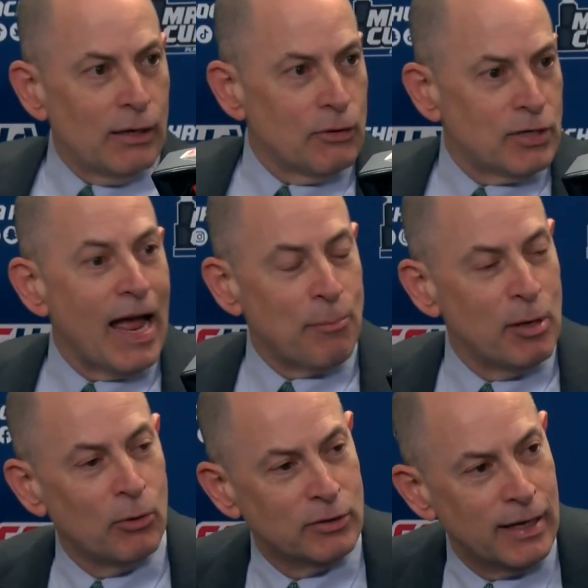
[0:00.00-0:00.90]
I was
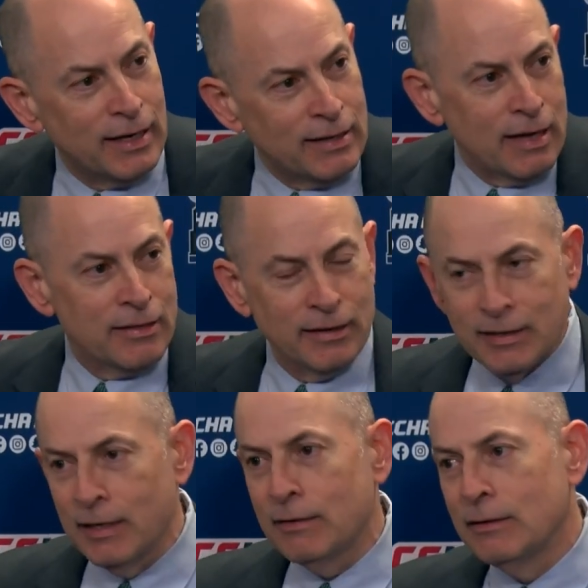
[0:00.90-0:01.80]
happy about that. I thought
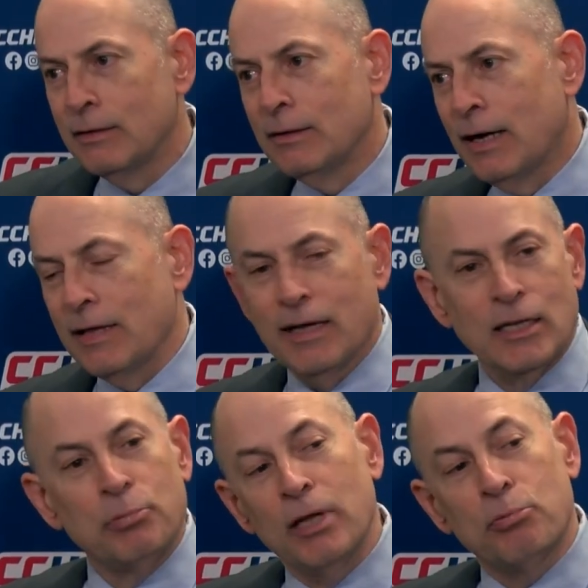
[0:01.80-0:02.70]

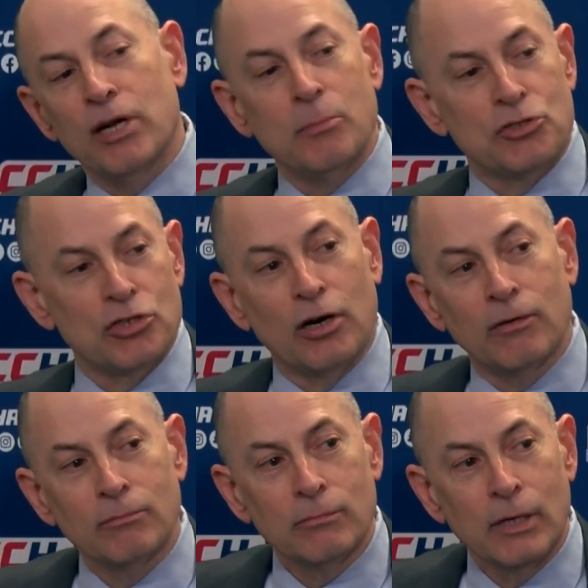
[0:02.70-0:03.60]
they played pretty mature.